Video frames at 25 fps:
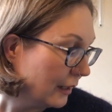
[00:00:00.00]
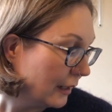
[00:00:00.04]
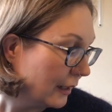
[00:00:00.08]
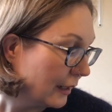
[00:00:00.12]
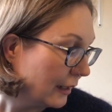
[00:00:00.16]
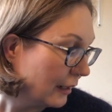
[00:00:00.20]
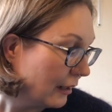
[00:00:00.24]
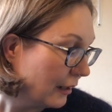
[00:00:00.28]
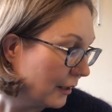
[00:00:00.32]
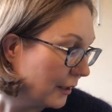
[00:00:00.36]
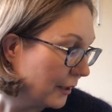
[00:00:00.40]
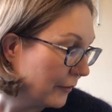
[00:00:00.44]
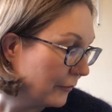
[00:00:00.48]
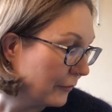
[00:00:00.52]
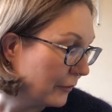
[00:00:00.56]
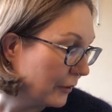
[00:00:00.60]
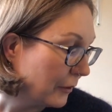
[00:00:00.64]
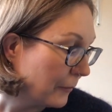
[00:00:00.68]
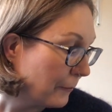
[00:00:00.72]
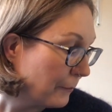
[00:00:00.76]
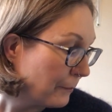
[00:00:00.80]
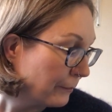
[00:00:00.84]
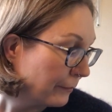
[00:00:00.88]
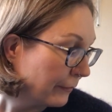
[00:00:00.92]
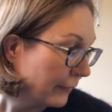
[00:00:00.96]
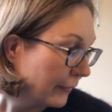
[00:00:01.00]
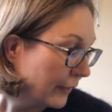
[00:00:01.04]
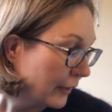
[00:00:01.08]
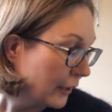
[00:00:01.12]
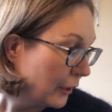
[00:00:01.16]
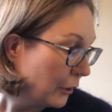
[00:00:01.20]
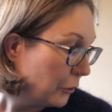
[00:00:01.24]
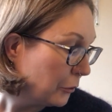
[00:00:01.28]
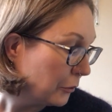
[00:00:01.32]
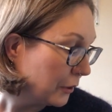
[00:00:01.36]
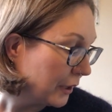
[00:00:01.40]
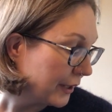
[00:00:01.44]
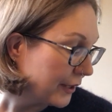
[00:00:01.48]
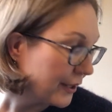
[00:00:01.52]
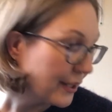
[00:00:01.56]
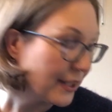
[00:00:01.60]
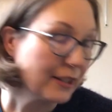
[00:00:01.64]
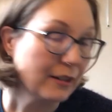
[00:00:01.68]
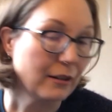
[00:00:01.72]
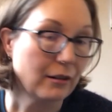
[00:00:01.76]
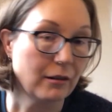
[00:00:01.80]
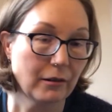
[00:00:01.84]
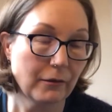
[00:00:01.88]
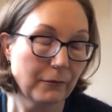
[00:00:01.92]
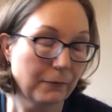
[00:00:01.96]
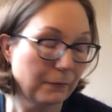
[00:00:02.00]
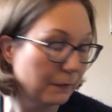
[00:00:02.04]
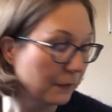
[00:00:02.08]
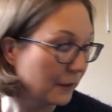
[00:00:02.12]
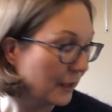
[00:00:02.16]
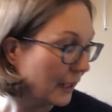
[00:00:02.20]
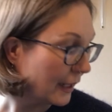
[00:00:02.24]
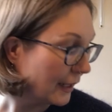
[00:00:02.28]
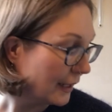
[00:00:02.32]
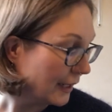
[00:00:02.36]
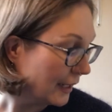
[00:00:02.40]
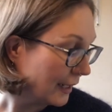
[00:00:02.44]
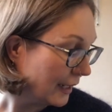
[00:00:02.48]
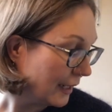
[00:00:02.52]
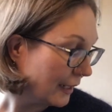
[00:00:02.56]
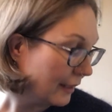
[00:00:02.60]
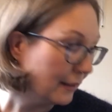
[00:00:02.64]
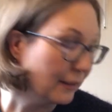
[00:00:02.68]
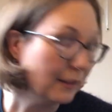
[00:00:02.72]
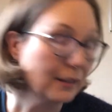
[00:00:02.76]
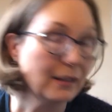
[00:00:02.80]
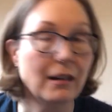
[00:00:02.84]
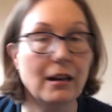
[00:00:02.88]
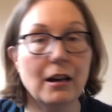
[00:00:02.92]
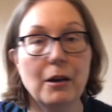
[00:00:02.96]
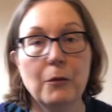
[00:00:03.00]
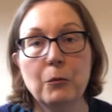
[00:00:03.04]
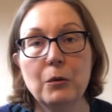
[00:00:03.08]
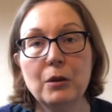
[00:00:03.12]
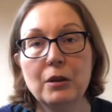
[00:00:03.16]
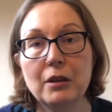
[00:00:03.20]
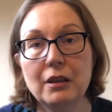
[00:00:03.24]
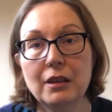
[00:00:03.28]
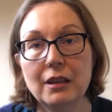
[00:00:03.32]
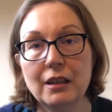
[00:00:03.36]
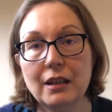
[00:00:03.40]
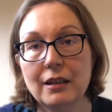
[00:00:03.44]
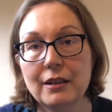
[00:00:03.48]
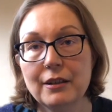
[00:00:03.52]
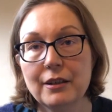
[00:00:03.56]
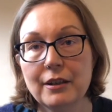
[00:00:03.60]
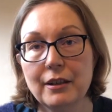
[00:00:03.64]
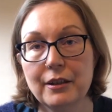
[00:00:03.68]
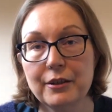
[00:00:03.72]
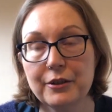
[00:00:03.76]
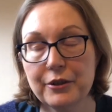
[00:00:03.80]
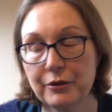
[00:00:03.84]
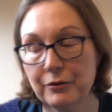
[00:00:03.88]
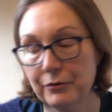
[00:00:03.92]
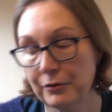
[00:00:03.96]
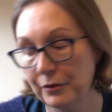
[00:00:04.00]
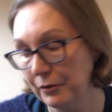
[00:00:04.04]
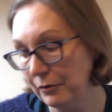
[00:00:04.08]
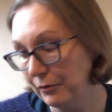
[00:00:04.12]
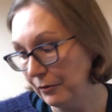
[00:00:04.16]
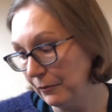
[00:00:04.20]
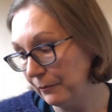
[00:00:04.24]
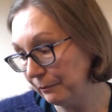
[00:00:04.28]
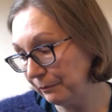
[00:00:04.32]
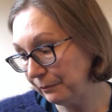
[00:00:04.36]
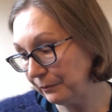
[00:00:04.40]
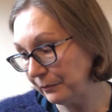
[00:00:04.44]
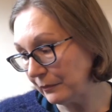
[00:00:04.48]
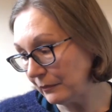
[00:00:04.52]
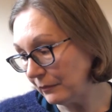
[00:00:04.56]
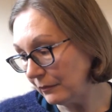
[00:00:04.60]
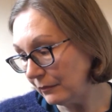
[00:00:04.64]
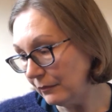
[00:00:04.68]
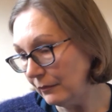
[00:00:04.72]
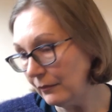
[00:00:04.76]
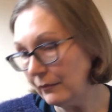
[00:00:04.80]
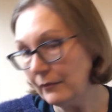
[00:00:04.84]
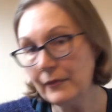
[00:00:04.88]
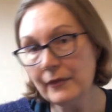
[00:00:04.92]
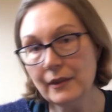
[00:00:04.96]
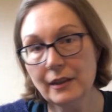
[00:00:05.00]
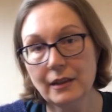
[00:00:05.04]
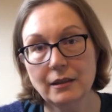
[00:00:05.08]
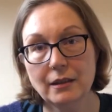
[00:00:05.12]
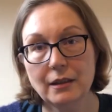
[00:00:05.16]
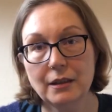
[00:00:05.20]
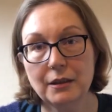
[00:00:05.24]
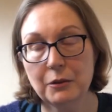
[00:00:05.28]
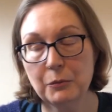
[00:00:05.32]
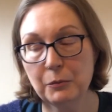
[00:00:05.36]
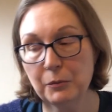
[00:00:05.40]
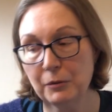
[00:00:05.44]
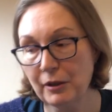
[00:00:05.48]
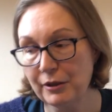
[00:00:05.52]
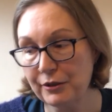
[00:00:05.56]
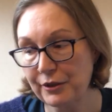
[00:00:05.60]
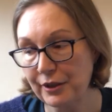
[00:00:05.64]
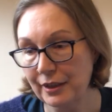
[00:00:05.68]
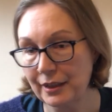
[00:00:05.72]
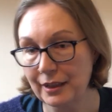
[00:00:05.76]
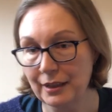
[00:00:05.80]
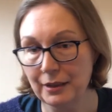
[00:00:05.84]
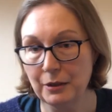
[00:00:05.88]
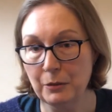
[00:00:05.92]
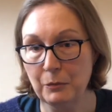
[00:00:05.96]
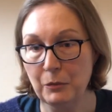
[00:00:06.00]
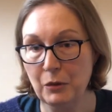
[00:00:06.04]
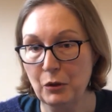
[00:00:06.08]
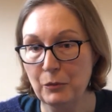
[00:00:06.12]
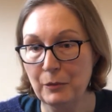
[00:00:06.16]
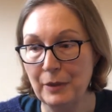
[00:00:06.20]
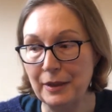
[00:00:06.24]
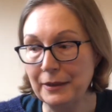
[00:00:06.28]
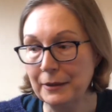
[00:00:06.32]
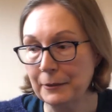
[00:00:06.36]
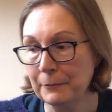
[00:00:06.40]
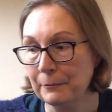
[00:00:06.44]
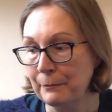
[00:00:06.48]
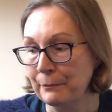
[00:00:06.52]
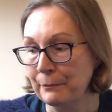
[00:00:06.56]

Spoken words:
kind of a hooded scarf at the end. I will show you the project in a moment.